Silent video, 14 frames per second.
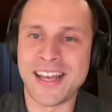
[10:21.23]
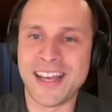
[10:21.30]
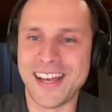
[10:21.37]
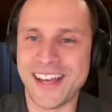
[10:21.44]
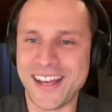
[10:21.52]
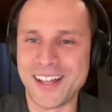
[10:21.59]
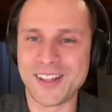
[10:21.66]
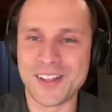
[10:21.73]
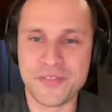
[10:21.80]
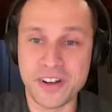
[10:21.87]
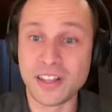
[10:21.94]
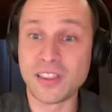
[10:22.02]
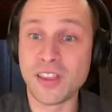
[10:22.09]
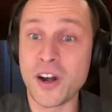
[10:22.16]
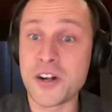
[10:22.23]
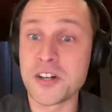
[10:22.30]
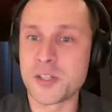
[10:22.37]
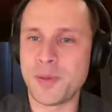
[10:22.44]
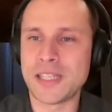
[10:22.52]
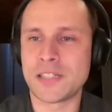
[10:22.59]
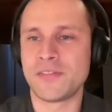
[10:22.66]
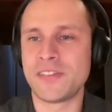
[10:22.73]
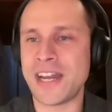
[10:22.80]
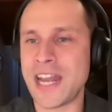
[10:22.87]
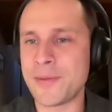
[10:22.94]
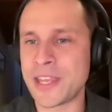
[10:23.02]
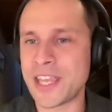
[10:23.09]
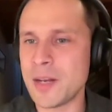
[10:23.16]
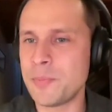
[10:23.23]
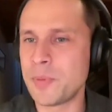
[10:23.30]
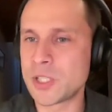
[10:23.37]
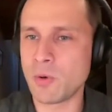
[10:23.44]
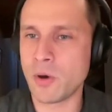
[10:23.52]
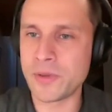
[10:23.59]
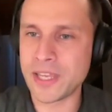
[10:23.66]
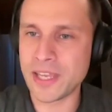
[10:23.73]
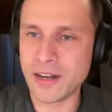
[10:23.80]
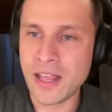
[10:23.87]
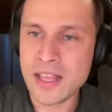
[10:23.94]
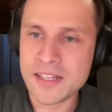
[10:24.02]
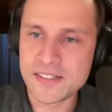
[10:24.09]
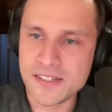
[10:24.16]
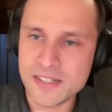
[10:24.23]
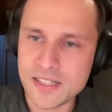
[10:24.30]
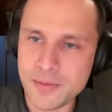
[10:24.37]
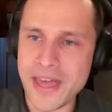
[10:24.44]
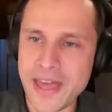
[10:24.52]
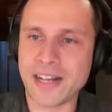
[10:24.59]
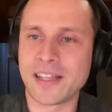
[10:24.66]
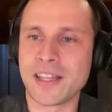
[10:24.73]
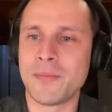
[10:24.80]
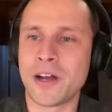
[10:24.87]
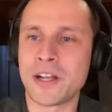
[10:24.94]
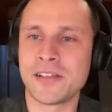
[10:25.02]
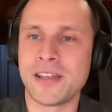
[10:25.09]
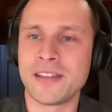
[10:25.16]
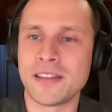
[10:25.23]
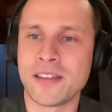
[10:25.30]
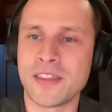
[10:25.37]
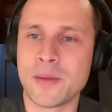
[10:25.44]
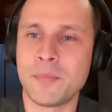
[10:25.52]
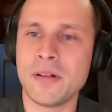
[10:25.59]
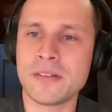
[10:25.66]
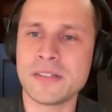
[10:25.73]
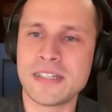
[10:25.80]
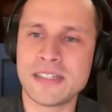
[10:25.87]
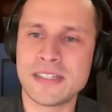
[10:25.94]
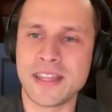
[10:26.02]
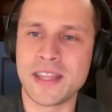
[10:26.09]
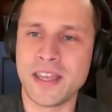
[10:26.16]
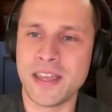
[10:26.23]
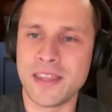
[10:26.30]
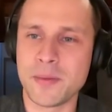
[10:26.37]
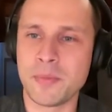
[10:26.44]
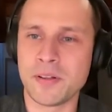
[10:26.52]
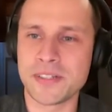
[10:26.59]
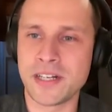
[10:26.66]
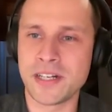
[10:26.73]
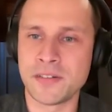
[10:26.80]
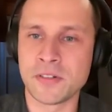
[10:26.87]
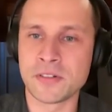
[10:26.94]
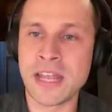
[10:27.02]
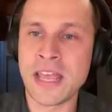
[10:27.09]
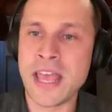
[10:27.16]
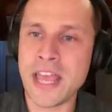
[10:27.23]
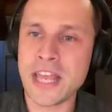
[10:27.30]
a very large space of dynamic inputs where we can systematically modulate the pulses and the pulse intervals,